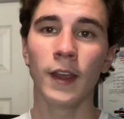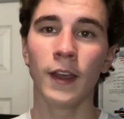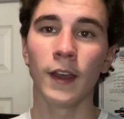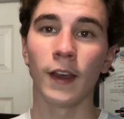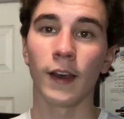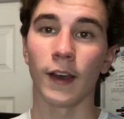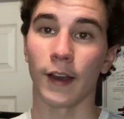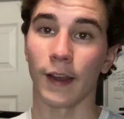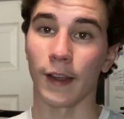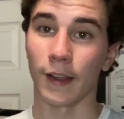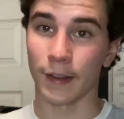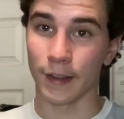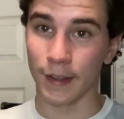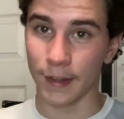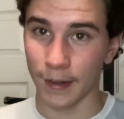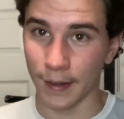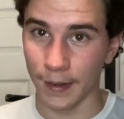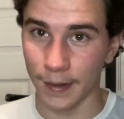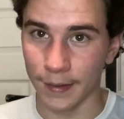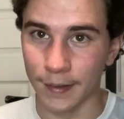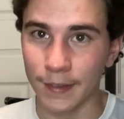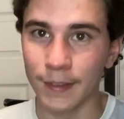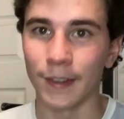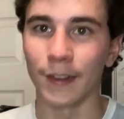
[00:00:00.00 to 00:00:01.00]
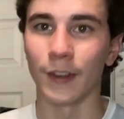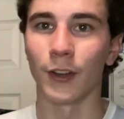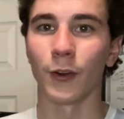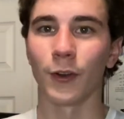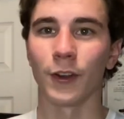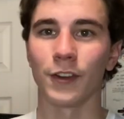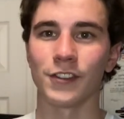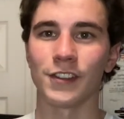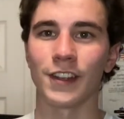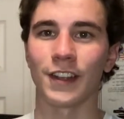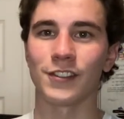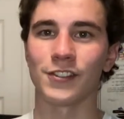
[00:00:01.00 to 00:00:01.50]
again, I
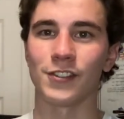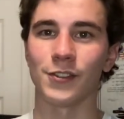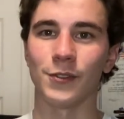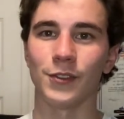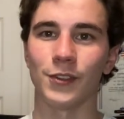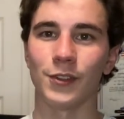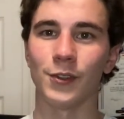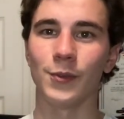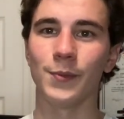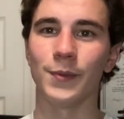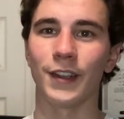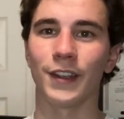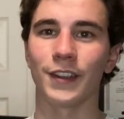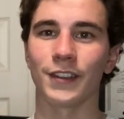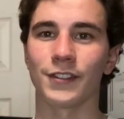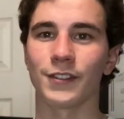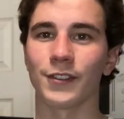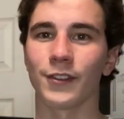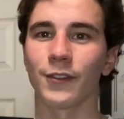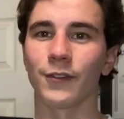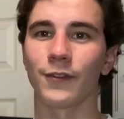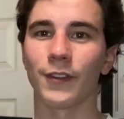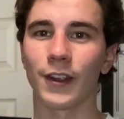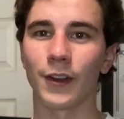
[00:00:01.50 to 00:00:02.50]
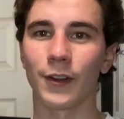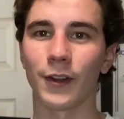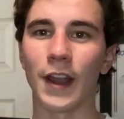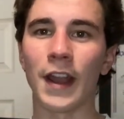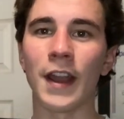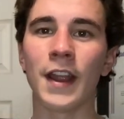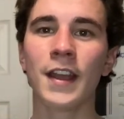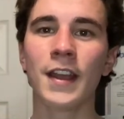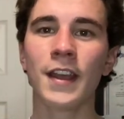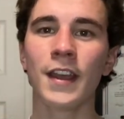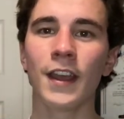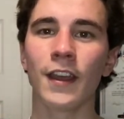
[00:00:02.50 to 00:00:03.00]
encourage that you do, because they're very,
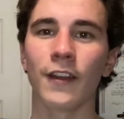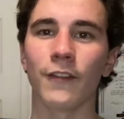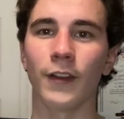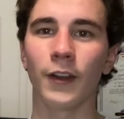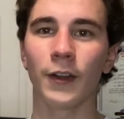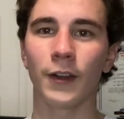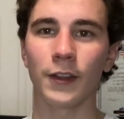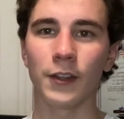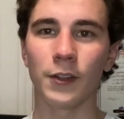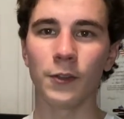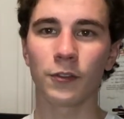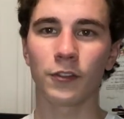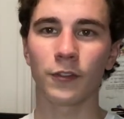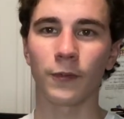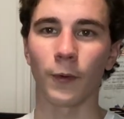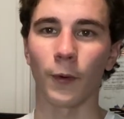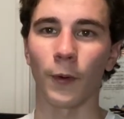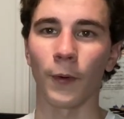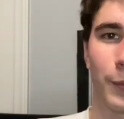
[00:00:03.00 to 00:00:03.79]
very useful.